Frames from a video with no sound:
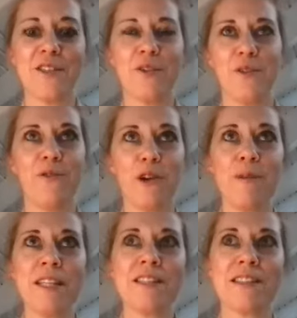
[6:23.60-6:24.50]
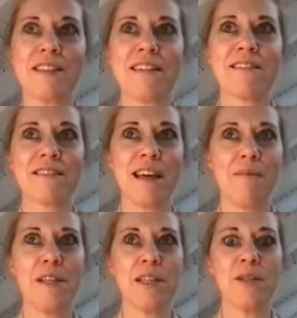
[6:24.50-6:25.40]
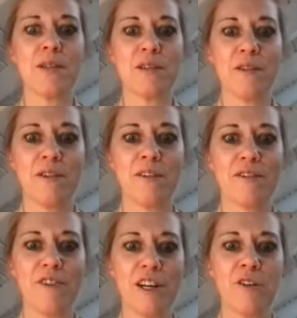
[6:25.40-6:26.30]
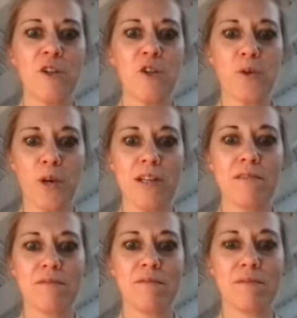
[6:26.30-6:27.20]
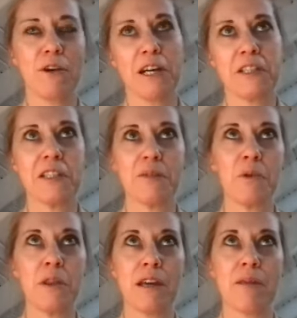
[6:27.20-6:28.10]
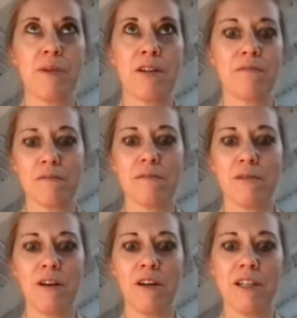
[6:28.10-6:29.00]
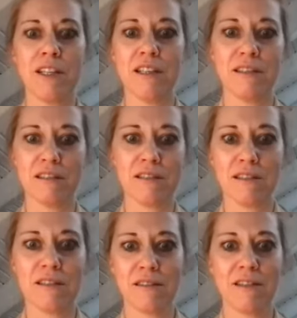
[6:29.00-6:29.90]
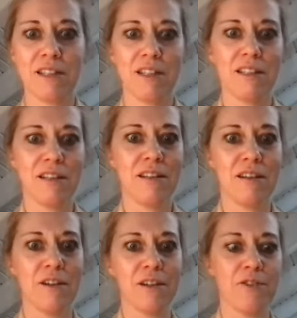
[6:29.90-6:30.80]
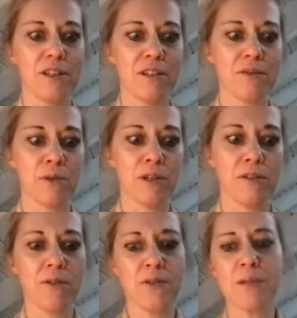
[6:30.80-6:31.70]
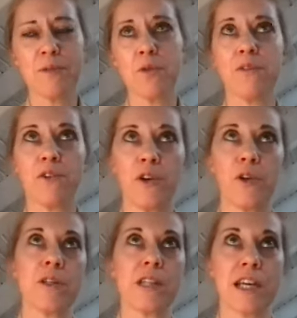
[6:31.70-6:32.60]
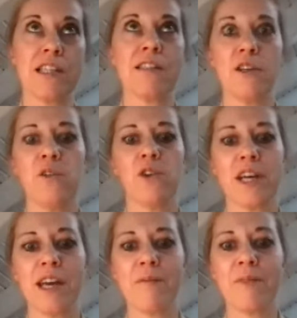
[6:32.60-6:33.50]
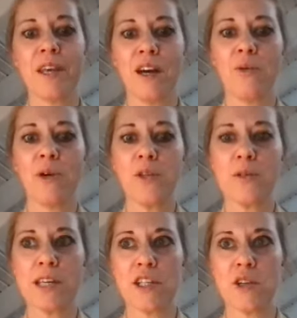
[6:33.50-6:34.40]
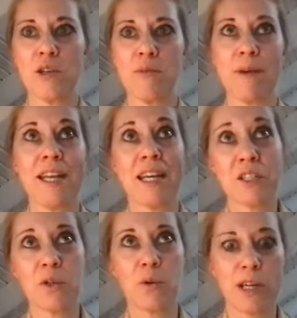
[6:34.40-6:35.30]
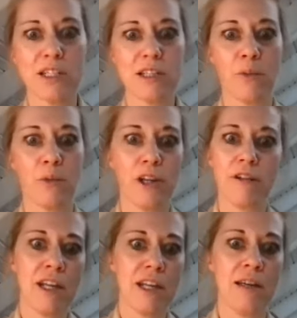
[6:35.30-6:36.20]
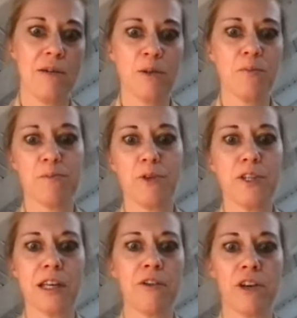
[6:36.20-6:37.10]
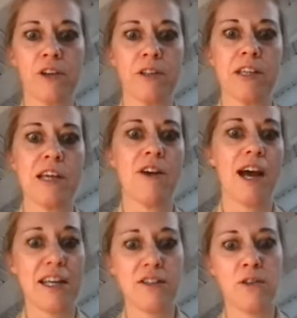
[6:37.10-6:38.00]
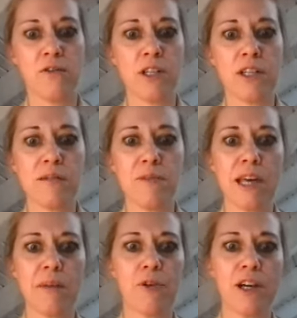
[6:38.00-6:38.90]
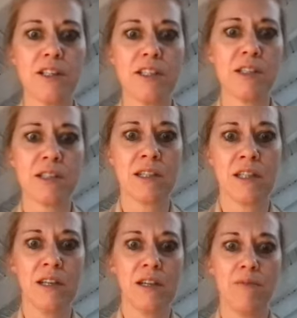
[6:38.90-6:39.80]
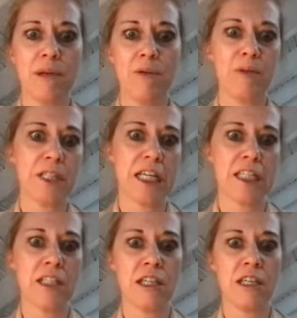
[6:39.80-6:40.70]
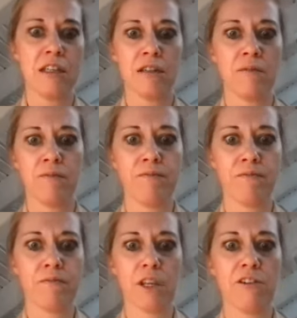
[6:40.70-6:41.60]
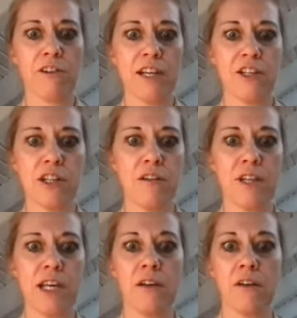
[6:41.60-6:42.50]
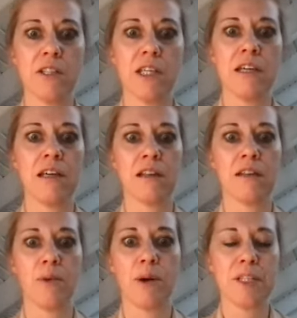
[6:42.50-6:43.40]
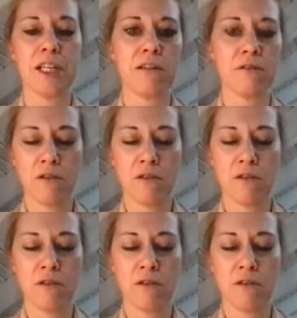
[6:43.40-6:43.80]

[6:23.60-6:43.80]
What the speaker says: So 4 months is that? I mean, that's a fairly short process when you think about all the different, some sort of hurdles, I guess, that you overcame, which was actually going to be my next question. Were there any particular hurdles that you had to overcome in that process? Maybe besides the creation of the LLC and the website?